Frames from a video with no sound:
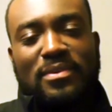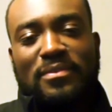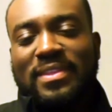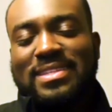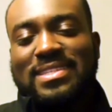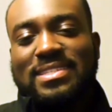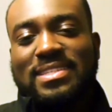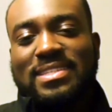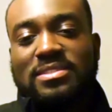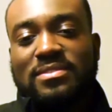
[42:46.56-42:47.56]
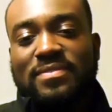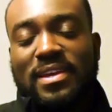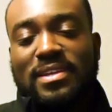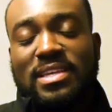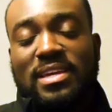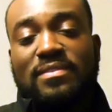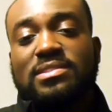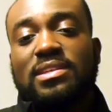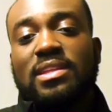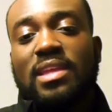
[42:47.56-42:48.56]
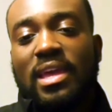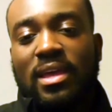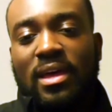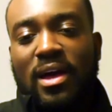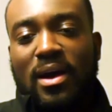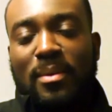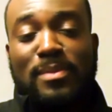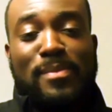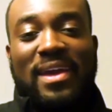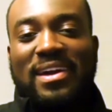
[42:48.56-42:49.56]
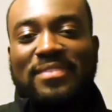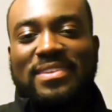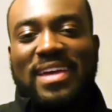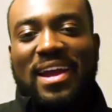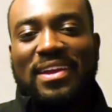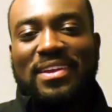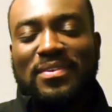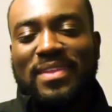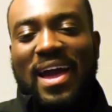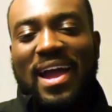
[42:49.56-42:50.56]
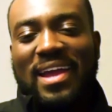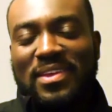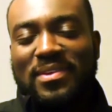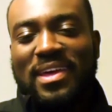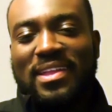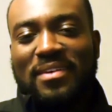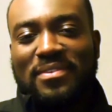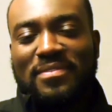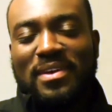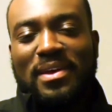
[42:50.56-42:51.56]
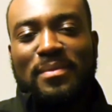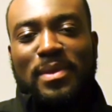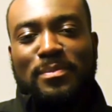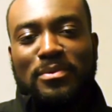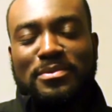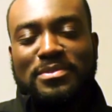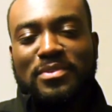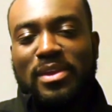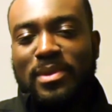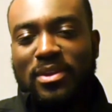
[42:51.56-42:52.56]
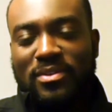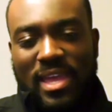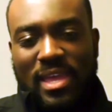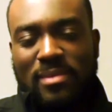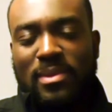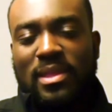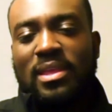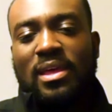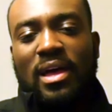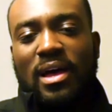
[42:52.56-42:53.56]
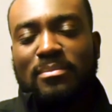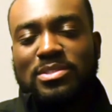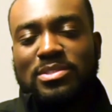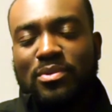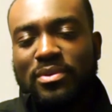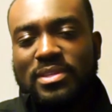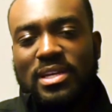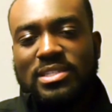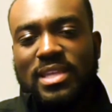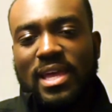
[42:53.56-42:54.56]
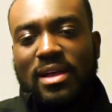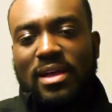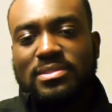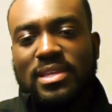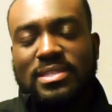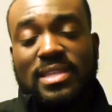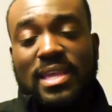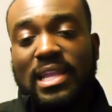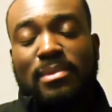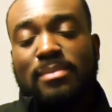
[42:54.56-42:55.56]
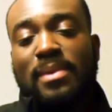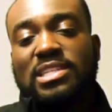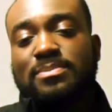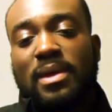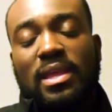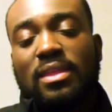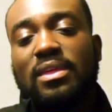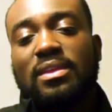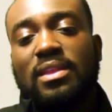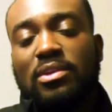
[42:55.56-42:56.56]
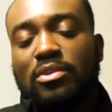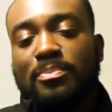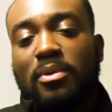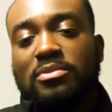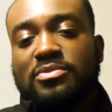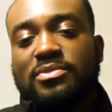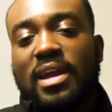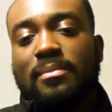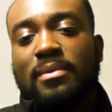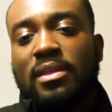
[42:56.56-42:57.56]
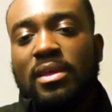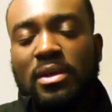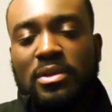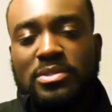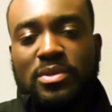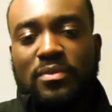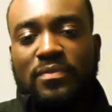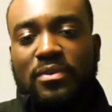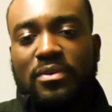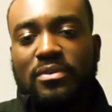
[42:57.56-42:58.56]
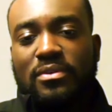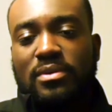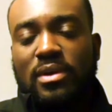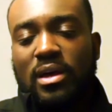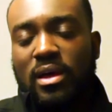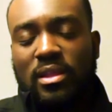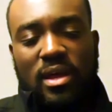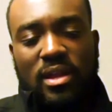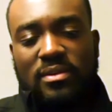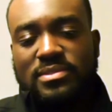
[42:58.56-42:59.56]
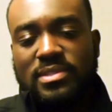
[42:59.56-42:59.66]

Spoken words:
50, 60,000 fans every Sunday. The man couldn't retire. The high that you get off of people screaming your name and you scoring touchdowns is not going to be matched by anything that you do post-retirement. So for a lot of